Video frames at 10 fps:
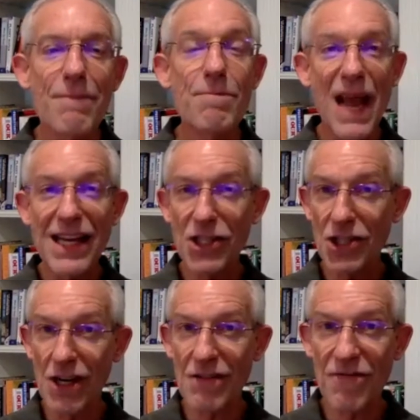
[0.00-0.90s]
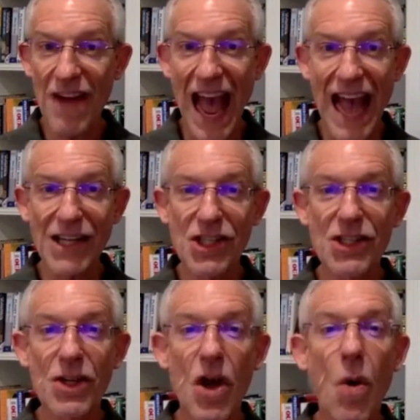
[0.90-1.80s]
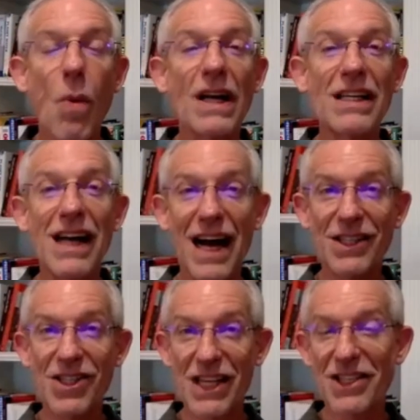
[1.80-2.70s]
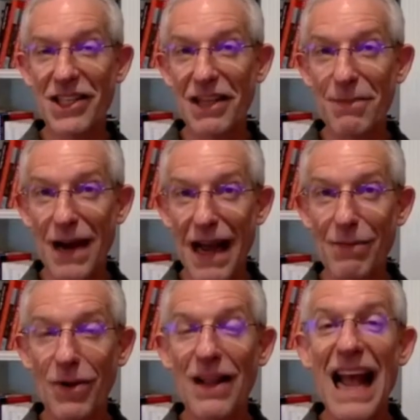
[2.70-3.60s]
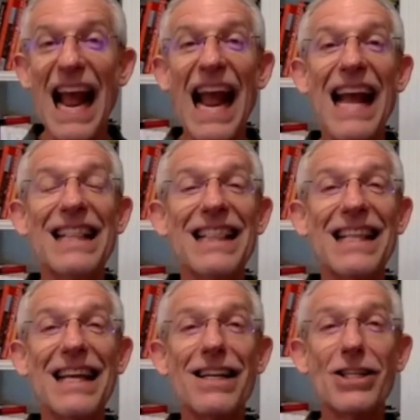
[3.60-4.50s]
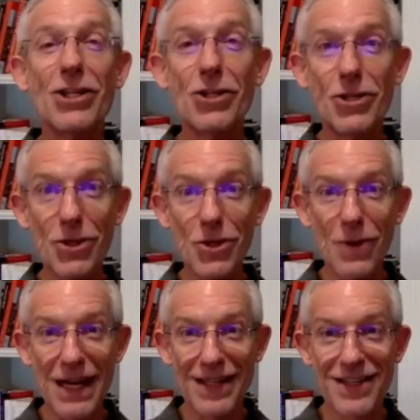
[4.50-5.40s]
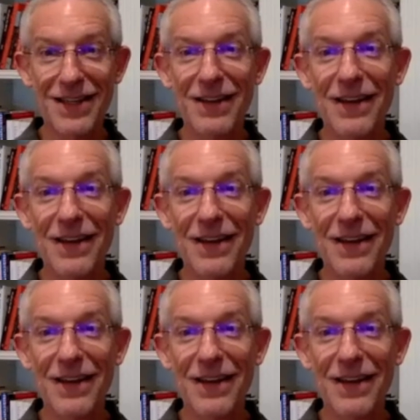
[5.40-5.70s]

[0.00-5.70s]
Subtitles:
based on facts, what God says in the Bible, and then do it,